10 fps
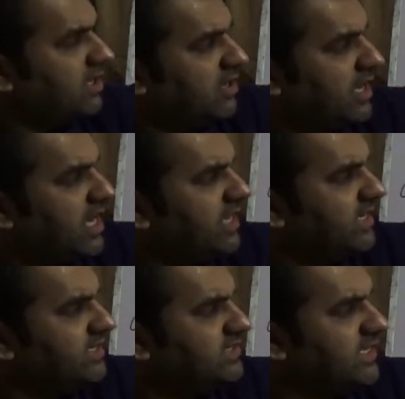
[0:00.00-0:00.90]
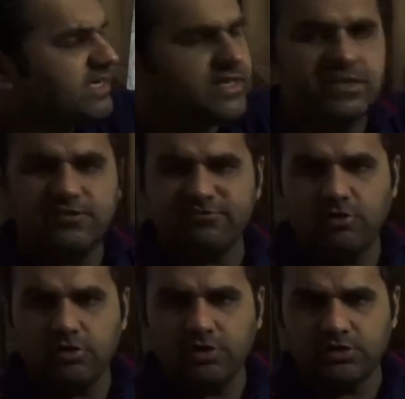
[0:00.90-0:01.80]
Here it is greater than the
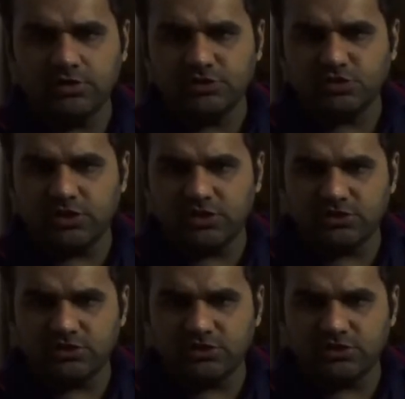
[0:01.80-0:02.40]
floor, so there